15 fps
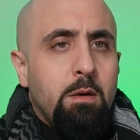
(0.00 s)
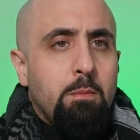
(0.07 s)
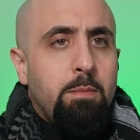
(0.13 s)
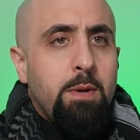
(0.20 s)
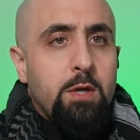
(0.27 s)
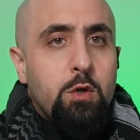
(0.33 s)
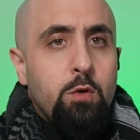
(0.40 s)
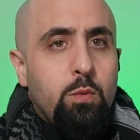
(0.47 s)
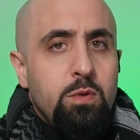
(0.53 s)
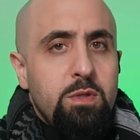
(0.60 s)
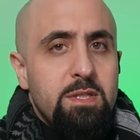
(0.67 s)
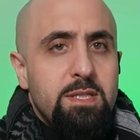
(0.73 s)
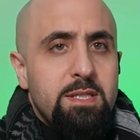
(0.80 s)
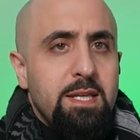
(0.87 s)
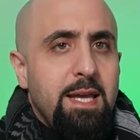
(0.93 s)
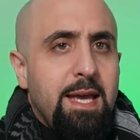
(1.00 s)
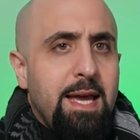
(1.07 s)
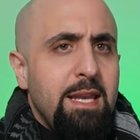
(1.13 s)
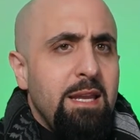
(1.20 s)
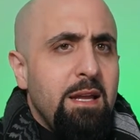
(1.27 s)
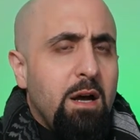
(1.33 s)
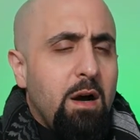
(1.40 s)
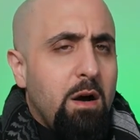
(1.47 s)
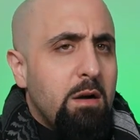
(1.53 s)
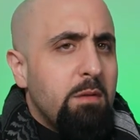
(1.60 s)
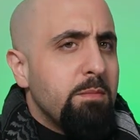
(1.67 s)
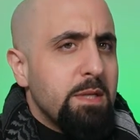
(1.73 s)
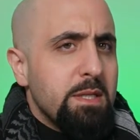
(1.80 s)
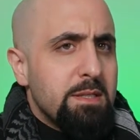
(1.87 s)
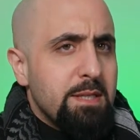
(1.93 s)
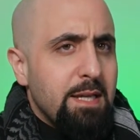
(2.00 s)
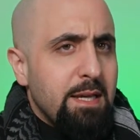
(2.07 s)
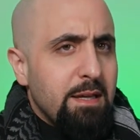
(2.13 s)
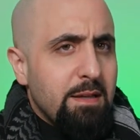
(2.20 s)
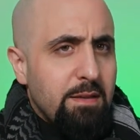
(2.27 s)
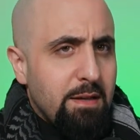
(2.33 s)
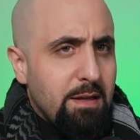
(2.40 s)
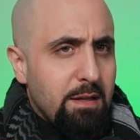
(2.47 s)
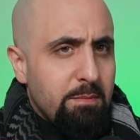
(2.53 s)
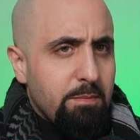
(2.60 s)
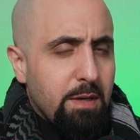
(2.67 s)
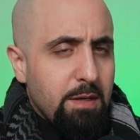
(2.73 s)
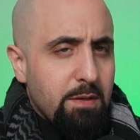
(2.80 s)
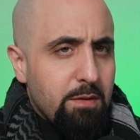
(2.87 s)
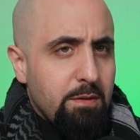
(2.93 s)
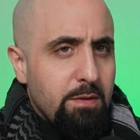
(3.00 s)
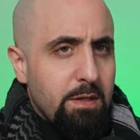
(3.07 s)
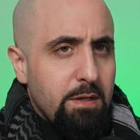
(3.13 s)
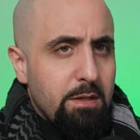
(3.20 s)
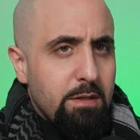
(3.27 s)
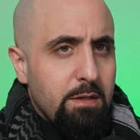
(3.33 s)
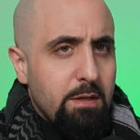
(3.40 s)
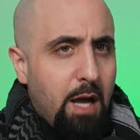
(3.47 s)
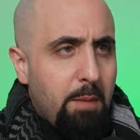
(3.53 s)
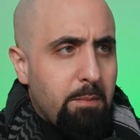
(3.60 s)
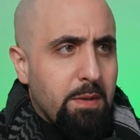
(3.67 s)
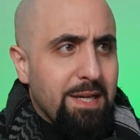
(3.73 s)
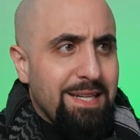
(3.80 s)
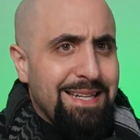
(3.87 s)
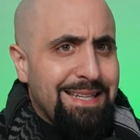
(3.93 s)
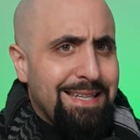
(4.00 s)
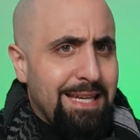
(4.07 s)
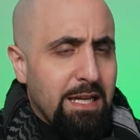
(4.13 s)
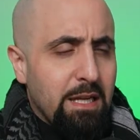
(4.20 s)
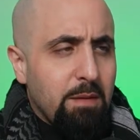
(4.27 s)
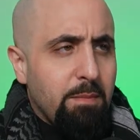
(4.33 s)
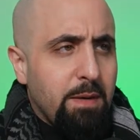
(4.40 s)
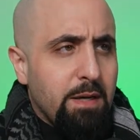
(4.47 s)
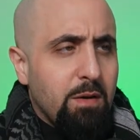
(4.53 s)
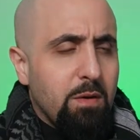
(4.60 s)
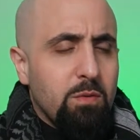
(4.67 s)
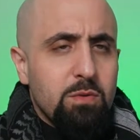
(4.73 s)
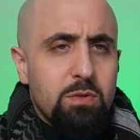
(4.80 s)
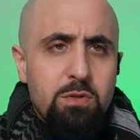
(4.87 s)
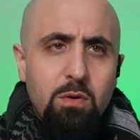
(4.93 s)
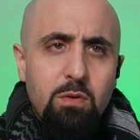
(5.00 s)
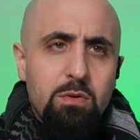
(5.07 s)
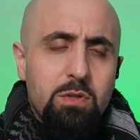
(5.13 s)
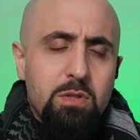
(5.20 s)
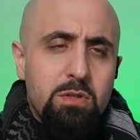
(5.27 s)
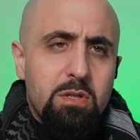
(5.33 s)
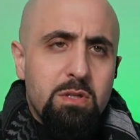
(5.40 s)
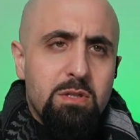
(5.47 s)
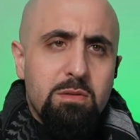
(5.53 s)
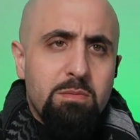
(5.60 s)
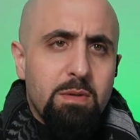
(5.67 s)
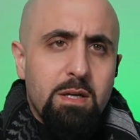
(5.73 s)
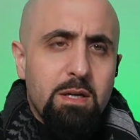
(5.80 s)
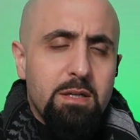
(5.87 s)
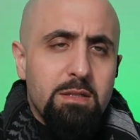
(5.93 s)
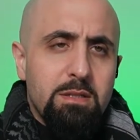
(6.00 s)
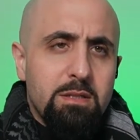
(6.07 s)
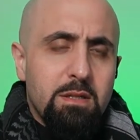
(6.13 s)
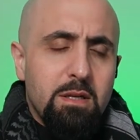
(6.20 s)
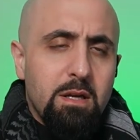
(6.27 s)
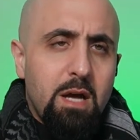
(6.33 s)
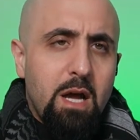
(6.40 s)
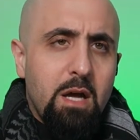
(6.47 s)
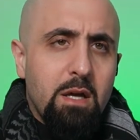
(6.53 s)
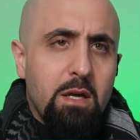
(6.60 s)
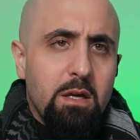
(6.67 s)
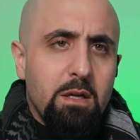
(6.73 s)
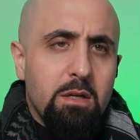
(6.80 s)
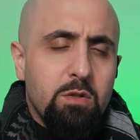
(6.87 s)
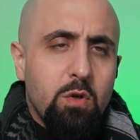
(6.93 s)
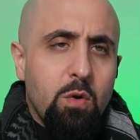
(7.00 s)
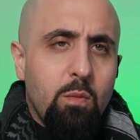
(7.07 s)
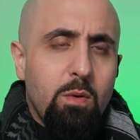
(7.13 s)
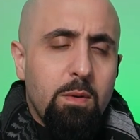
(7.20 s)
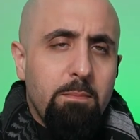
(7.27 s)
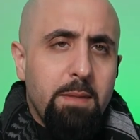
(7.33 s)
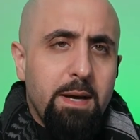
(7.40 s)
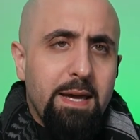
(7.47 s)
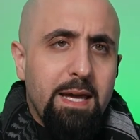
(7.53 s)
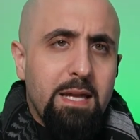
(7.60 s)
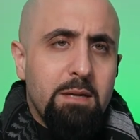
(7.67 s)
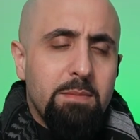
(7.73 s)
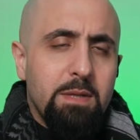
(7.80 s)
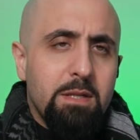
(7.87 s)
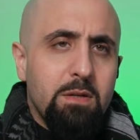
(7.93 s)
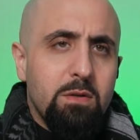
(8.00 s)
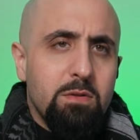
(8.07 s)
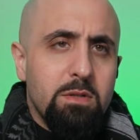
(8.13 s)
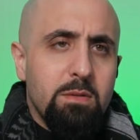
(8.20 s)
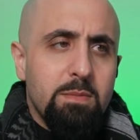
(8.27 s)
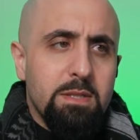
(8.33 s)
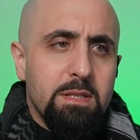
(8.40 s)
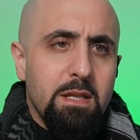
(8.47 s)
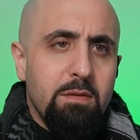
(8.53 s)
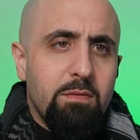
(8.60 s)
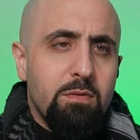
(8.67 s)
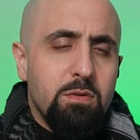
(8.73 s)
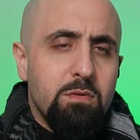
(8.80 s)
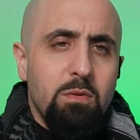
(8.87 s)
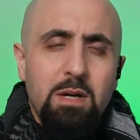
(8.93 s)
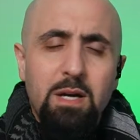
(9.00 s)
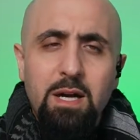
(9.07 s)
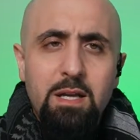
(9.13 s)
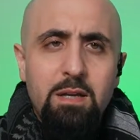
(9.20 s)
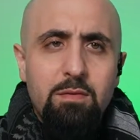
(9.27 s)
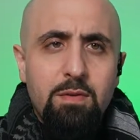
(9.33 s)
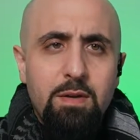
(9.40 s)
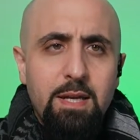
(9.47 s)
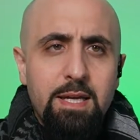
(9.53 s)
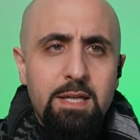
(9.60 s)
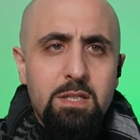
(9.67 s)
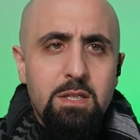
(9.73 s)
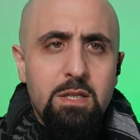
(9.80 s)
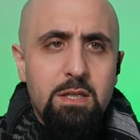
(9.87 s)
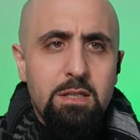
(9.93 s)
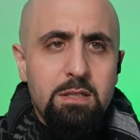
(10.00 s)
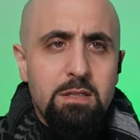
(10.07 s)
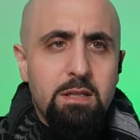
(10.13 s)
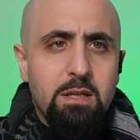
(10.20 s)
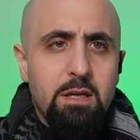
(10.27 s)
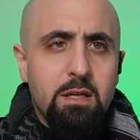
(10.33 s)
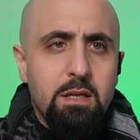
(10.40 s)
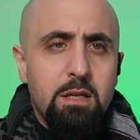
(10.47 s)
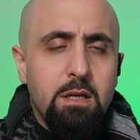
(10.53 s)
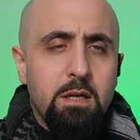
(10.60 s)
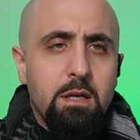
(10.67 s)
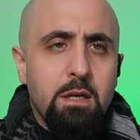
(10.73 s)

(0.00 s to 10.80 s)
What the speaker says: But you wouldn't see any army saying that, by the way. I'm going to kill my own soldiers just because I don't want my enemy to use them as leverage. What kind of a nation is that?